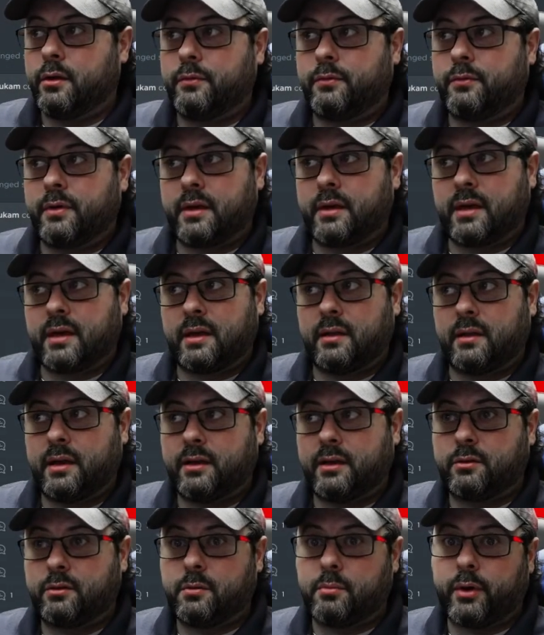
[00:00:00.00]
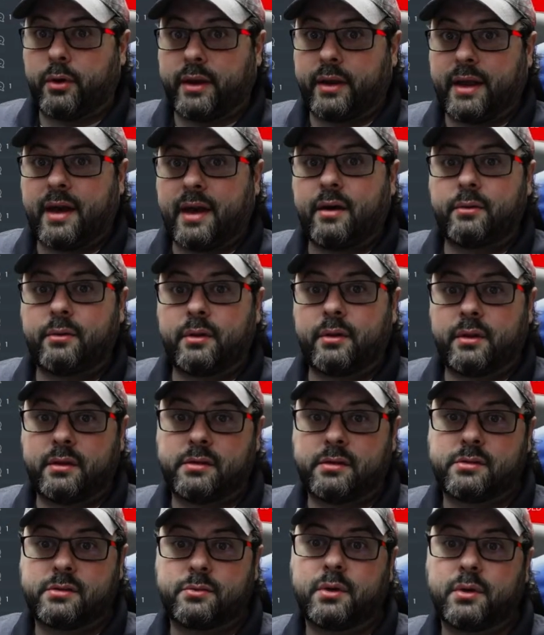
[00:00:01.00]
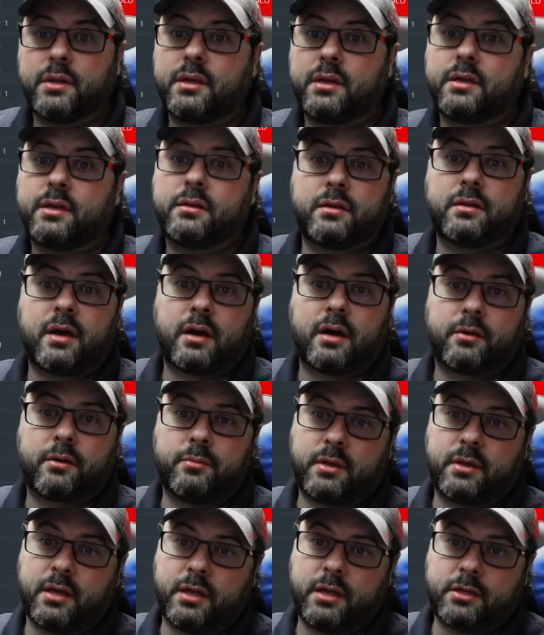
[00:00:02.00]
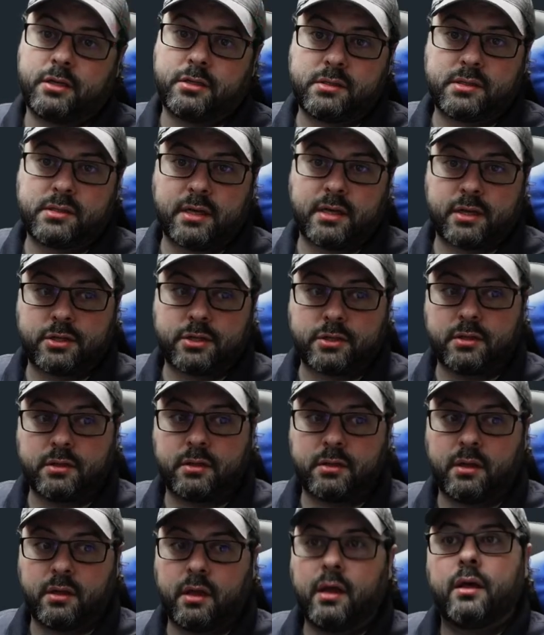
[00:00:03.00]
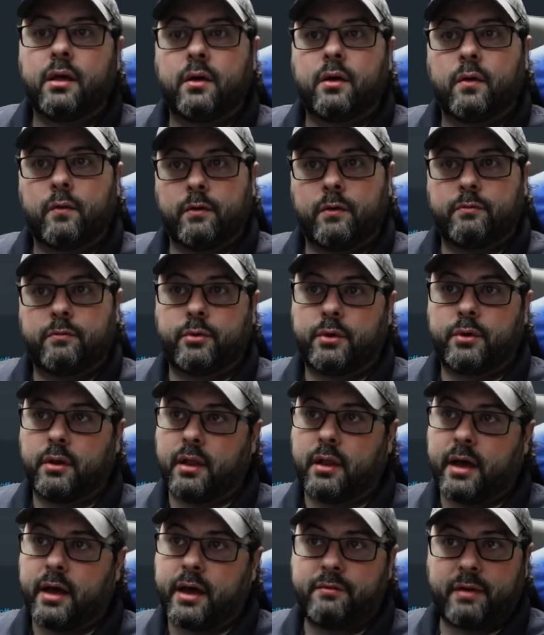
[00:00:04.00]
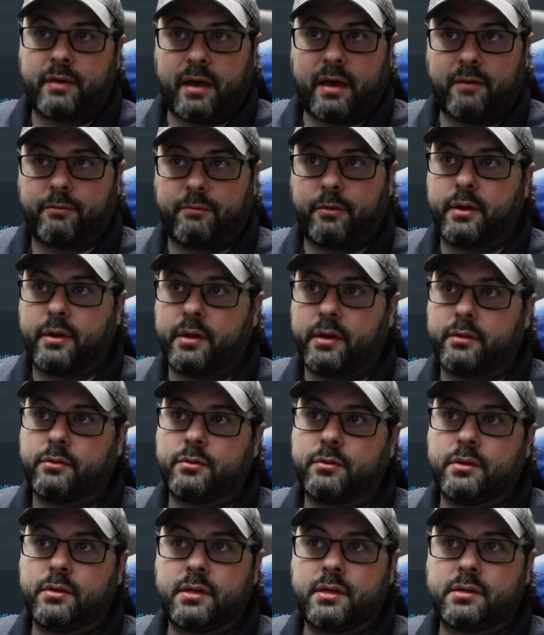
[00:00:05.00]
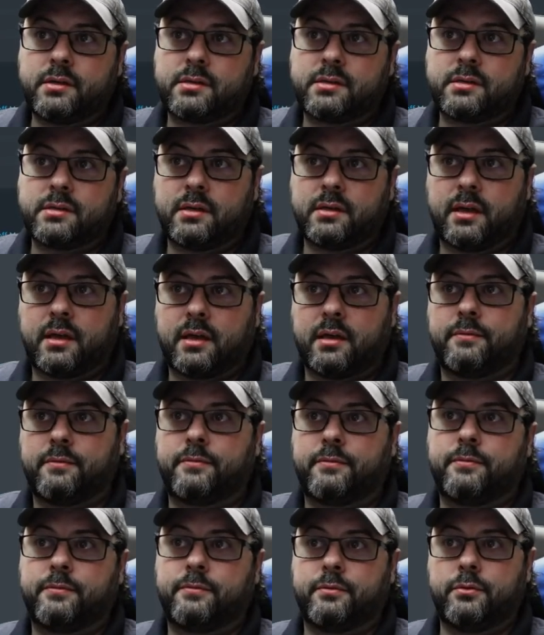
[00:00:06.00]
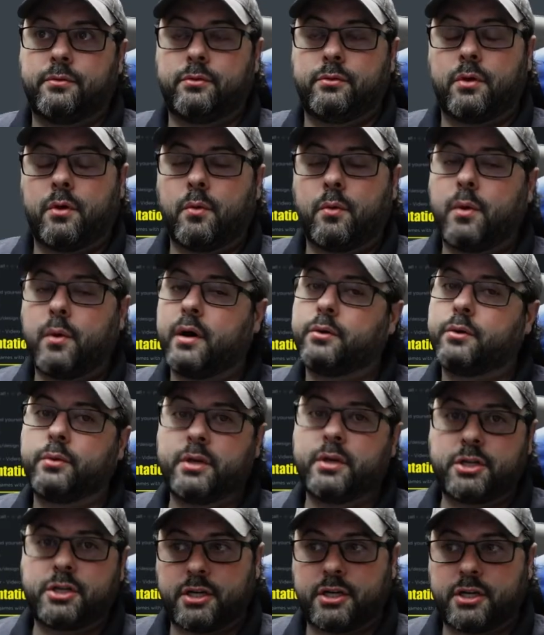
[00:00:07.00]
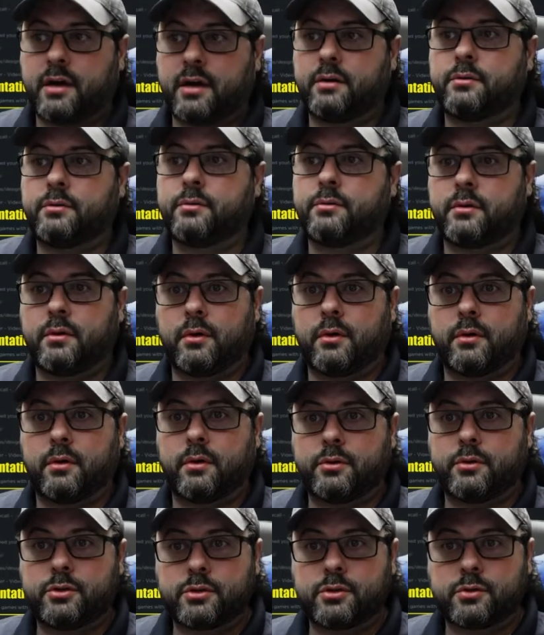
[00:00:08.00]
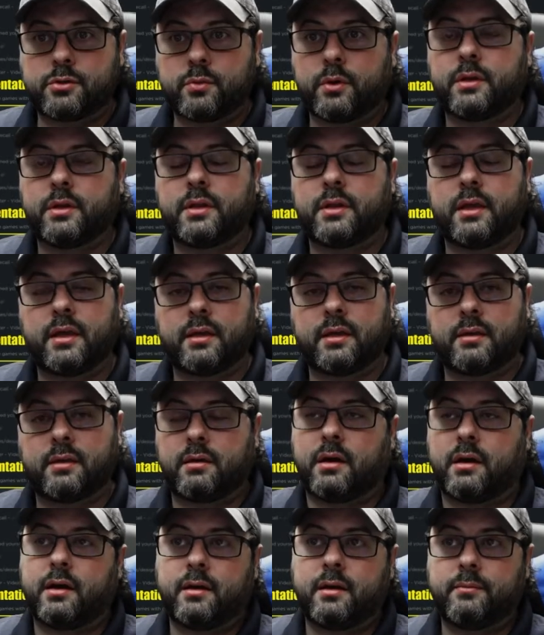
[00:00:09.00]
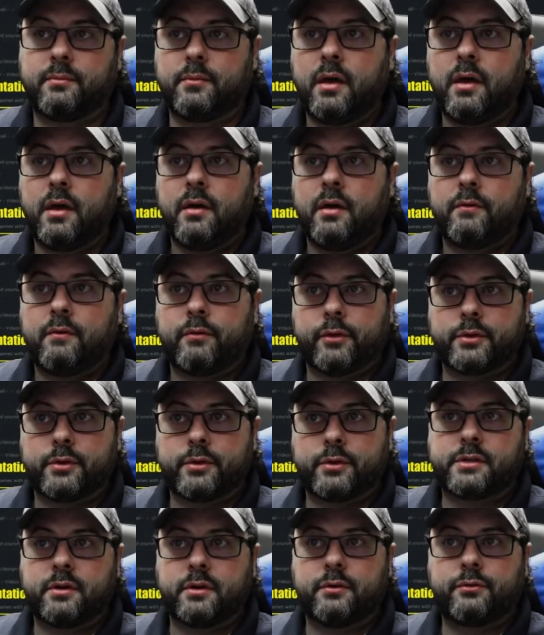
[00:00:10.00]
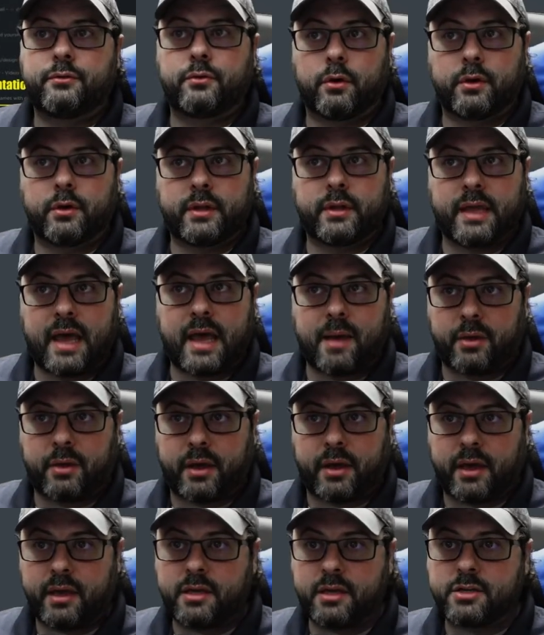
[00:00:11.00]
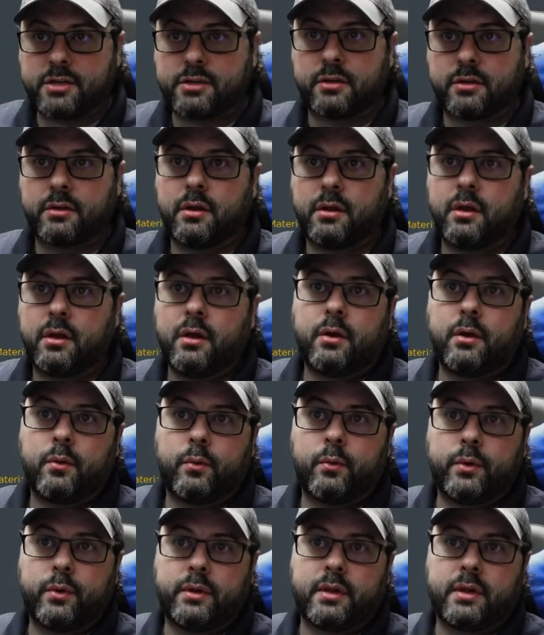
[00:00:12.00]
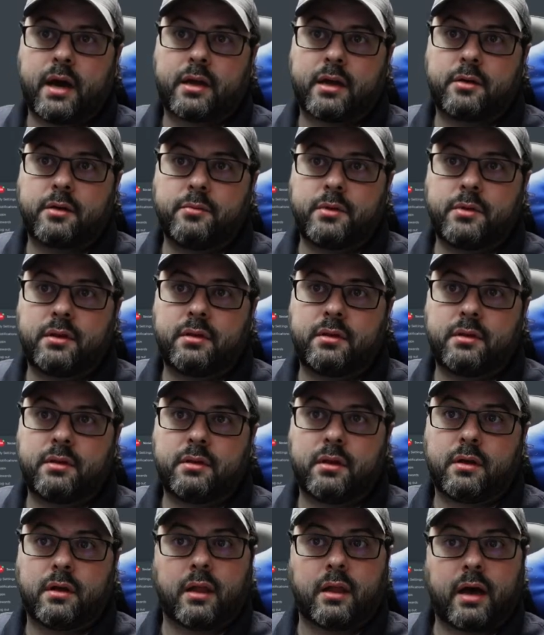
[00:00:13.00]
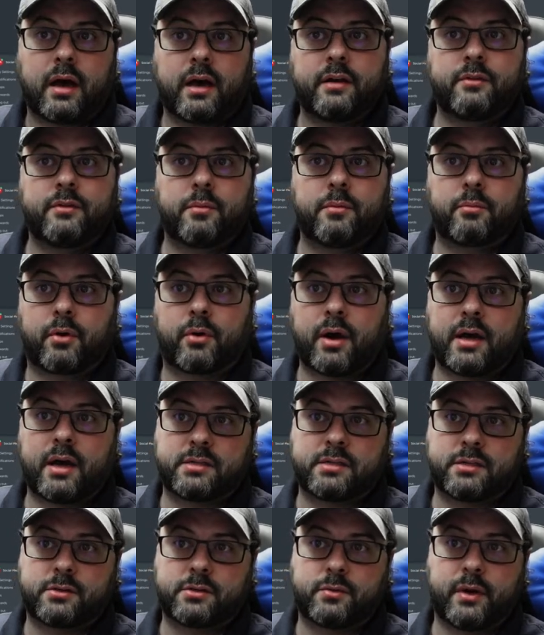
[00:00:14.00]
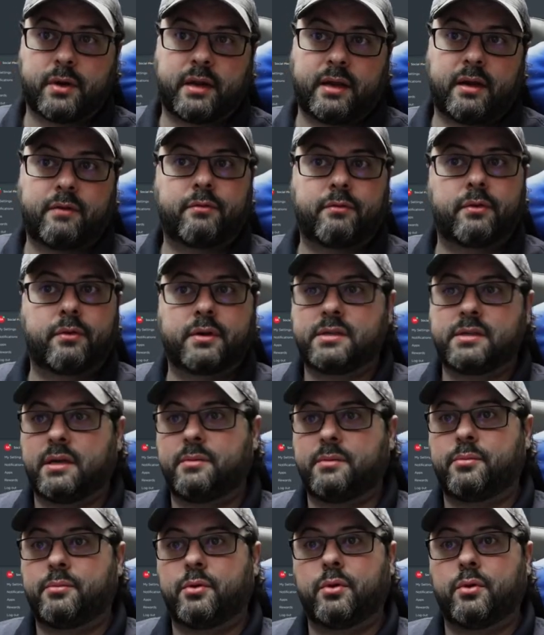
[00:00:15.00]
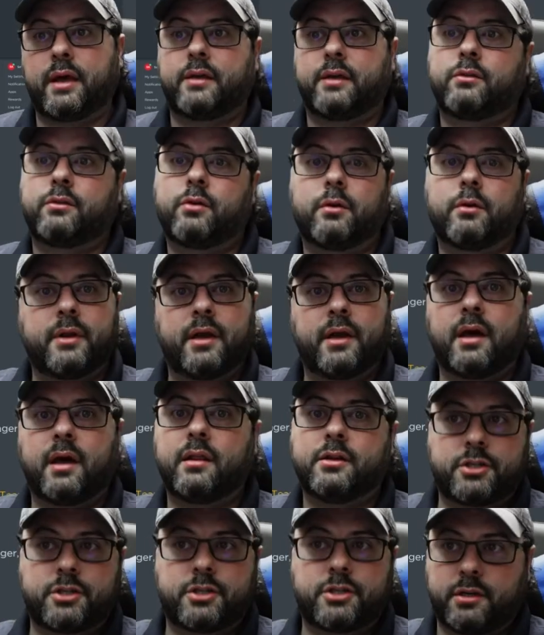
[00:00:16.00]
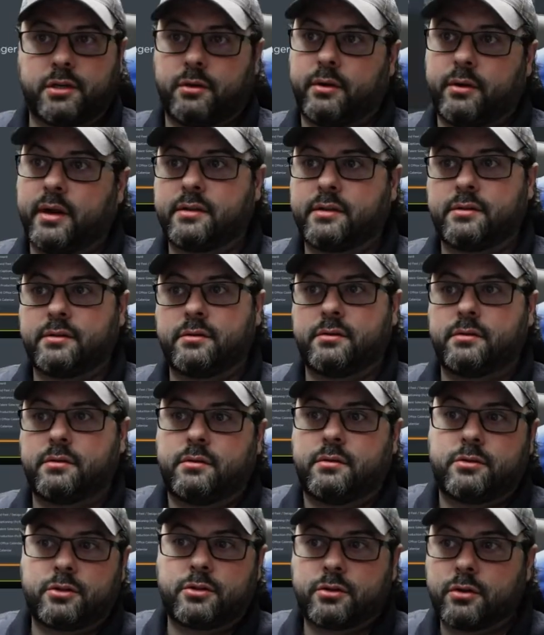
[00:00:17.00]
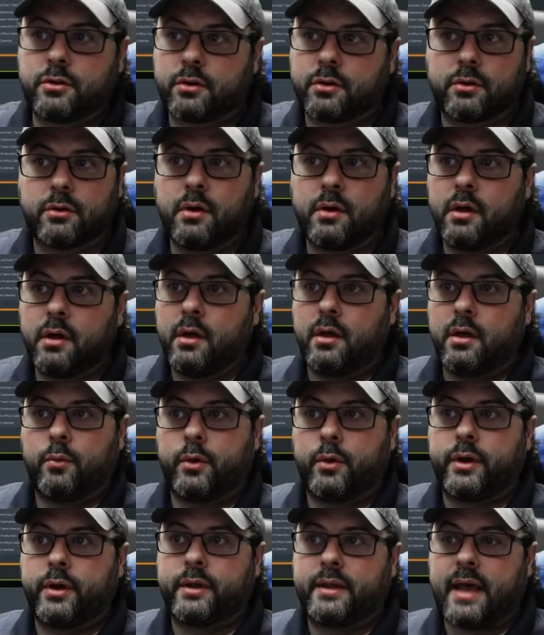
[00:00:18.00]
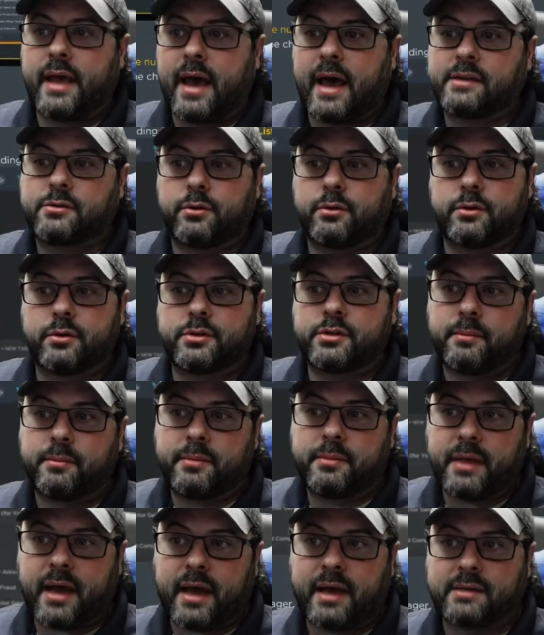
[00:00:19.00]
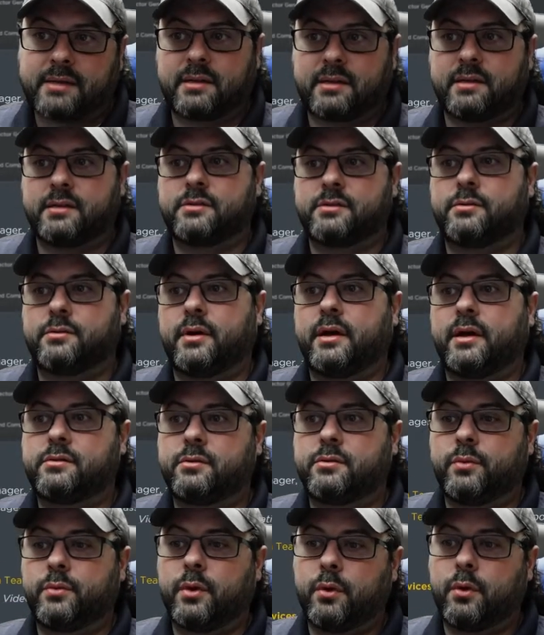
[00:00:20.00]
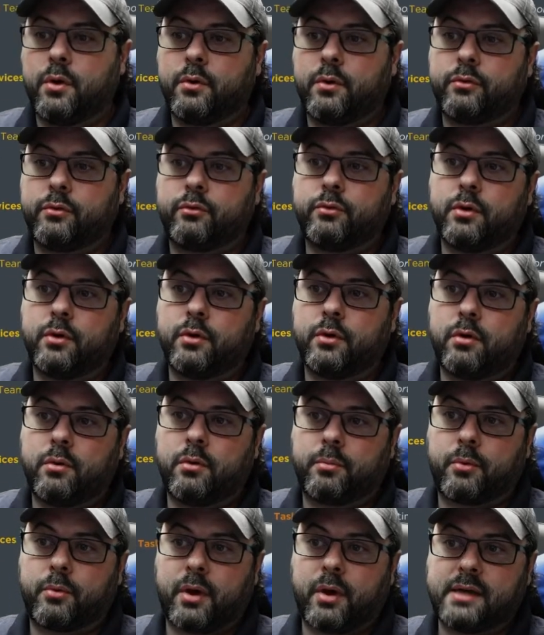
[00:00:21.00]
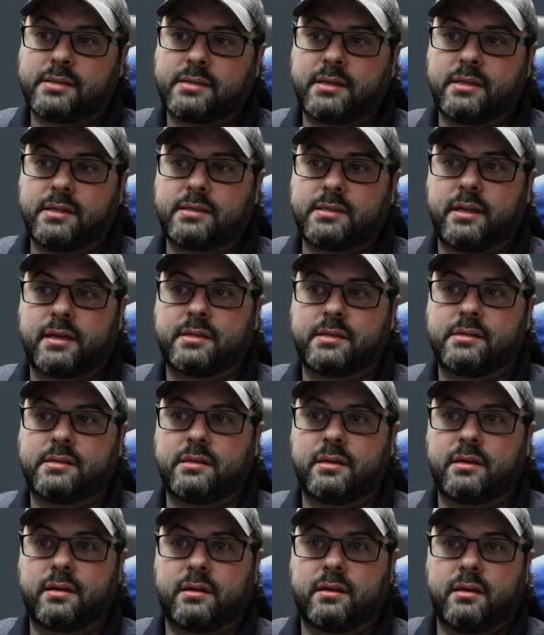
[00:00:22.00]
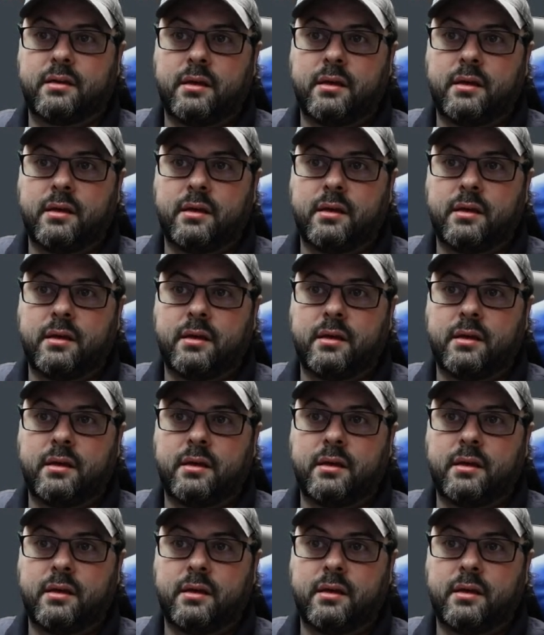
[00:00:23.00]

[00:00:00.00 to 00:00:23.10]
thing I'd like to point out is really the documentation section. We've put a lot of effort into this. Like if you don't want to reach out or you just want to take time for yourself to learn the application, we documented a lot of the process right now. For example, like terminology. You're not sure what a task or a subtask is, right? So we go through the whole process and explain